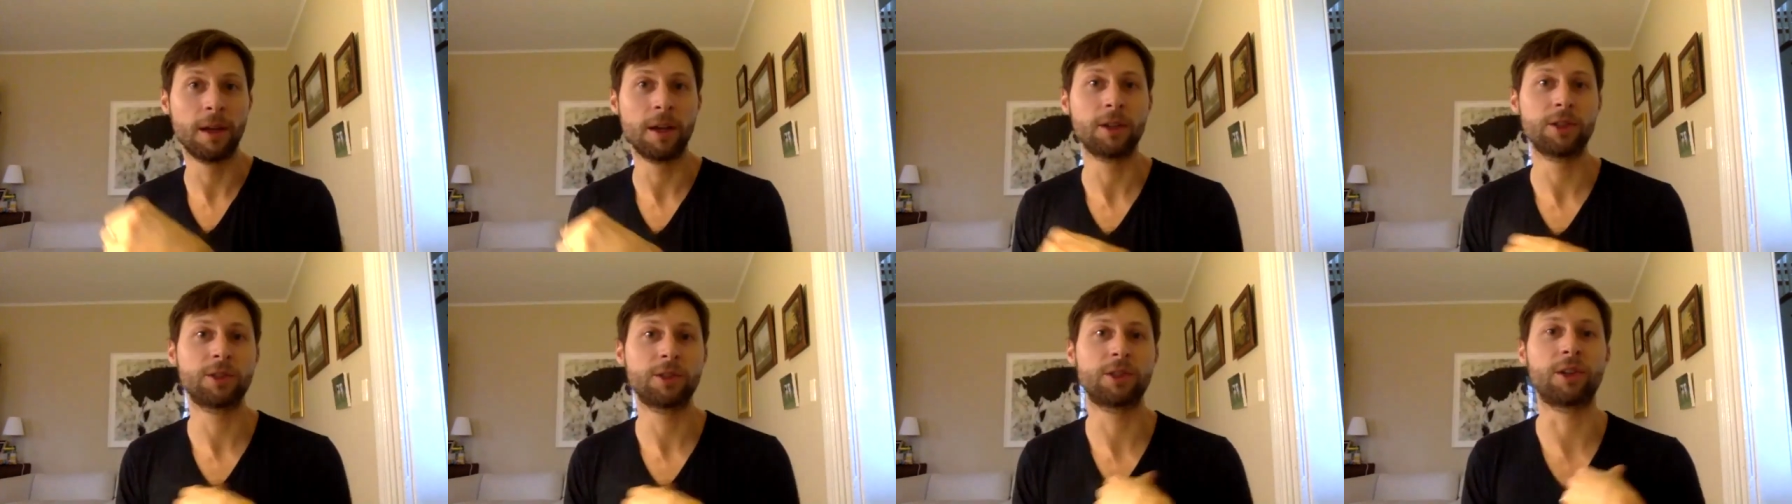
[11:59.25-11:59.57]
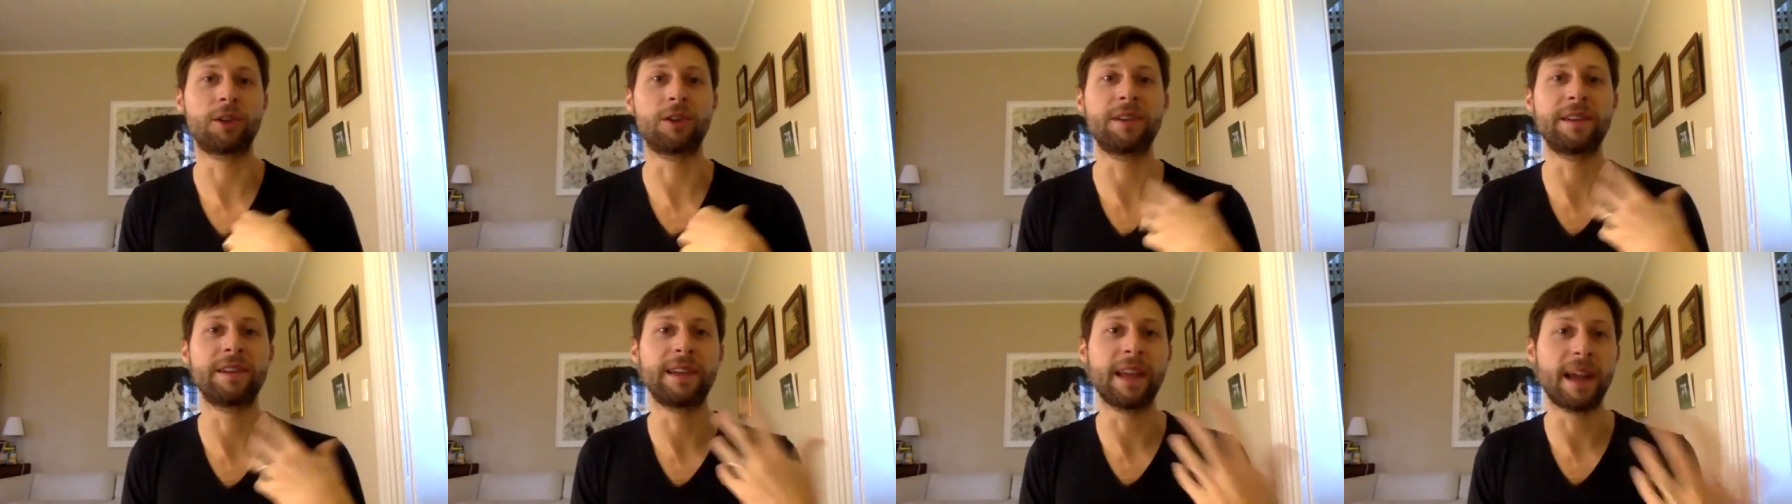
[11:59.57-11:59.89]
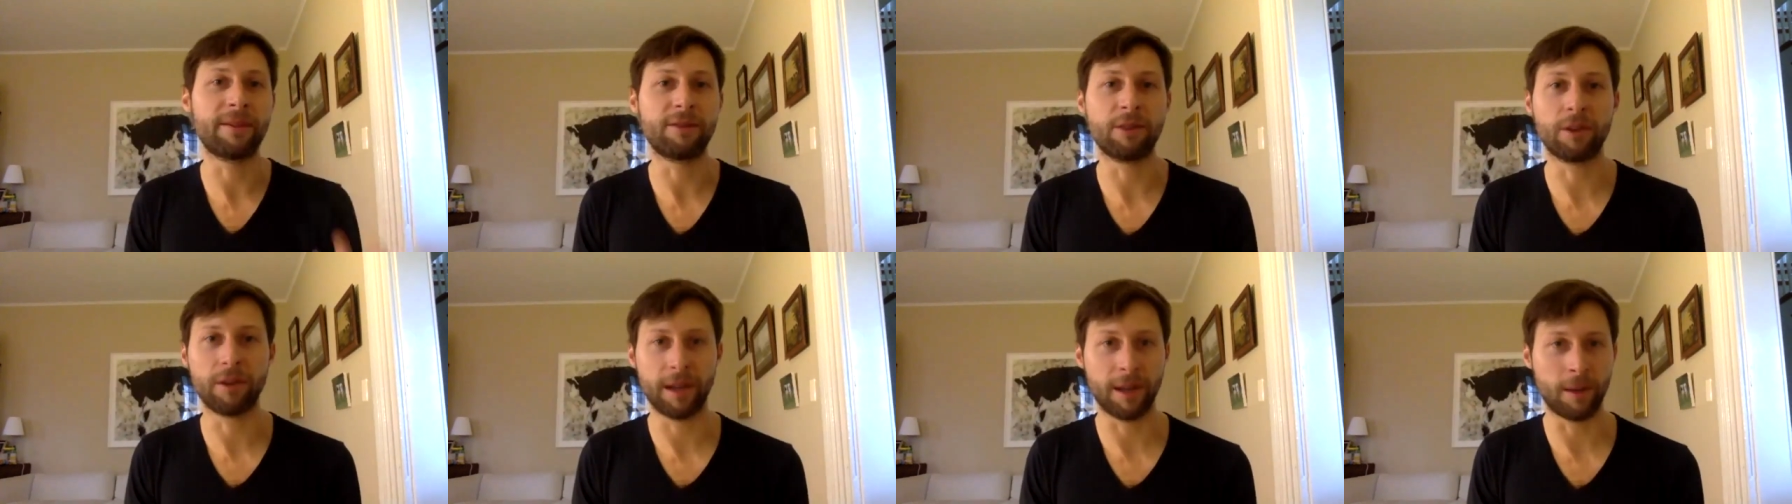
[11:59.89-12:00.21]
So they're
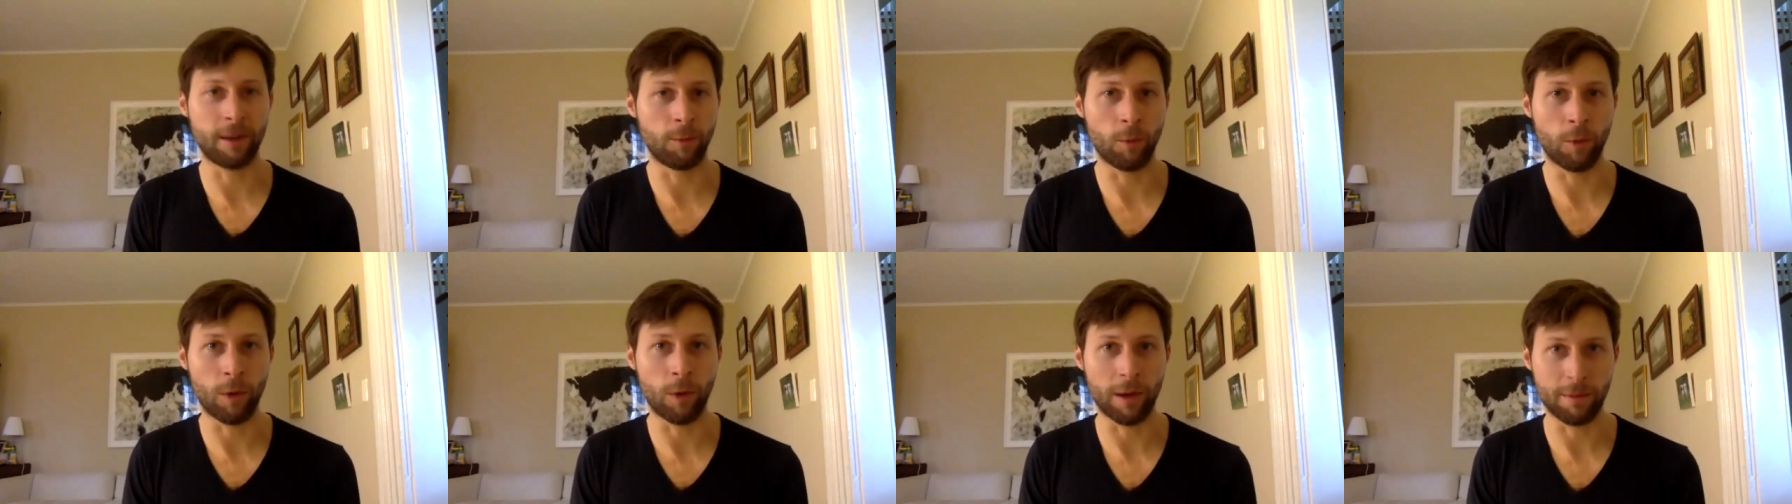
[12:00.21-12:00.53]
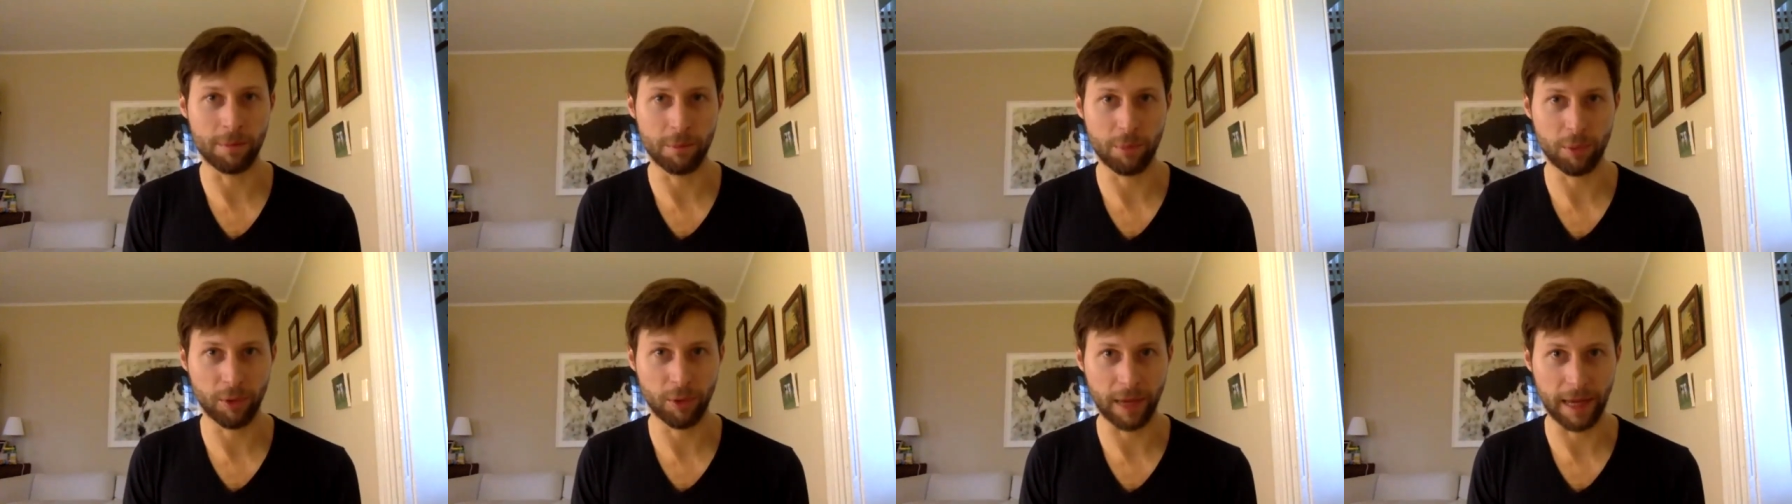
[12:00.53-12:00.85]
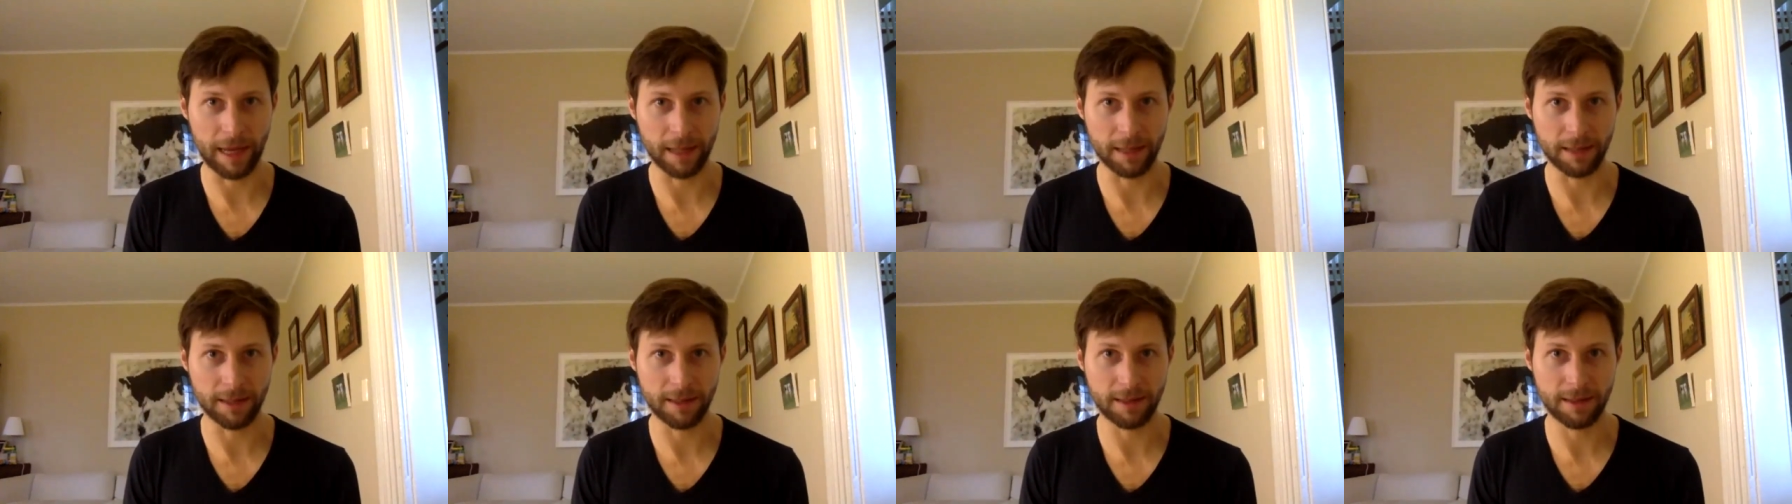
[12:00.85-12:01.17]
never in one
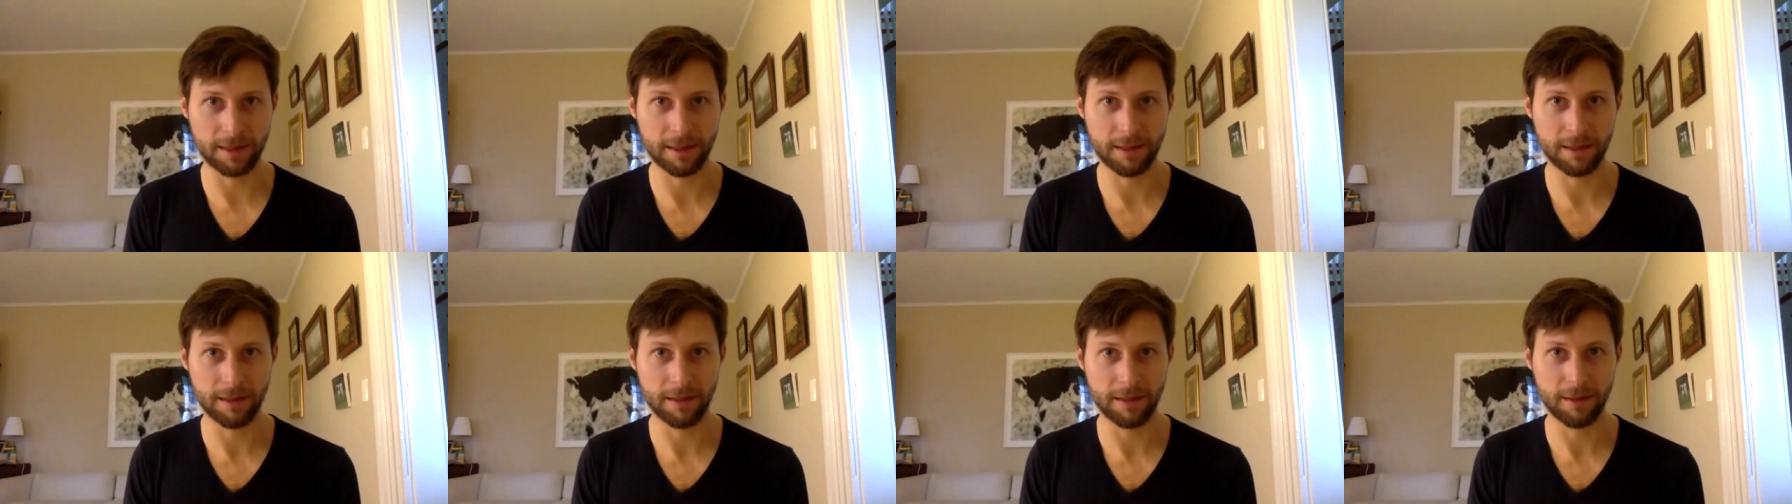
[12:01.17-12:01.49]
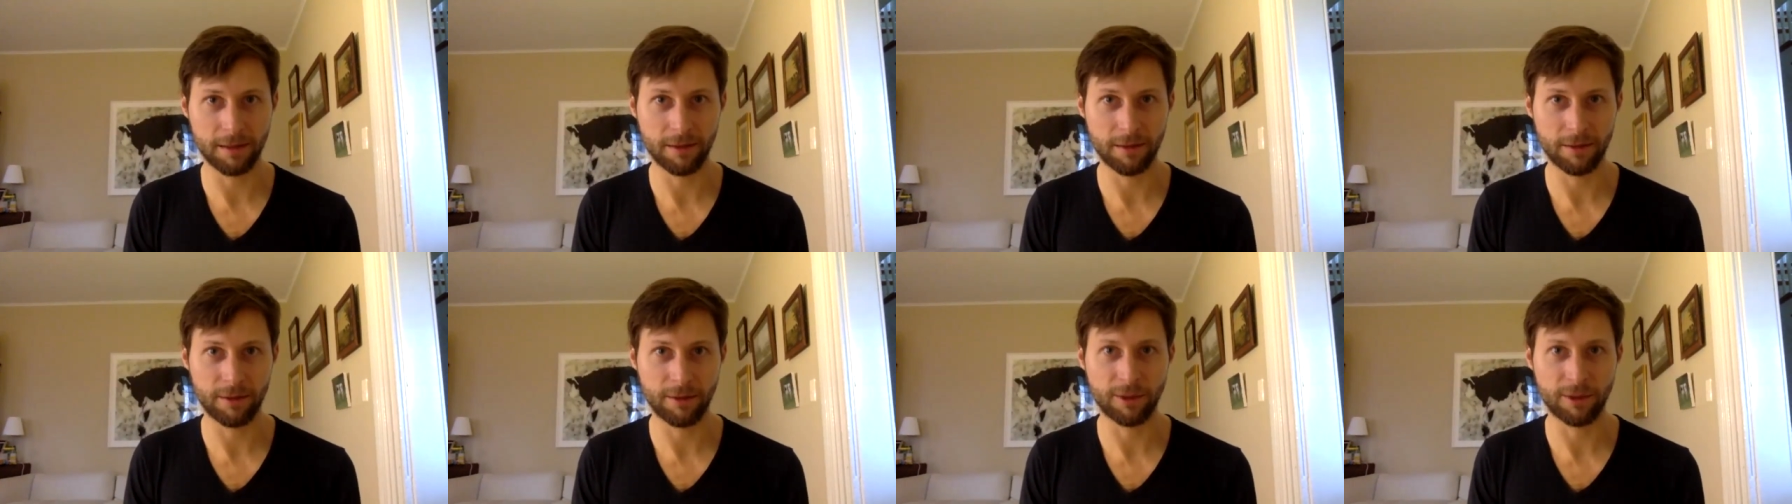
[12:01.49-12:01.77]
place for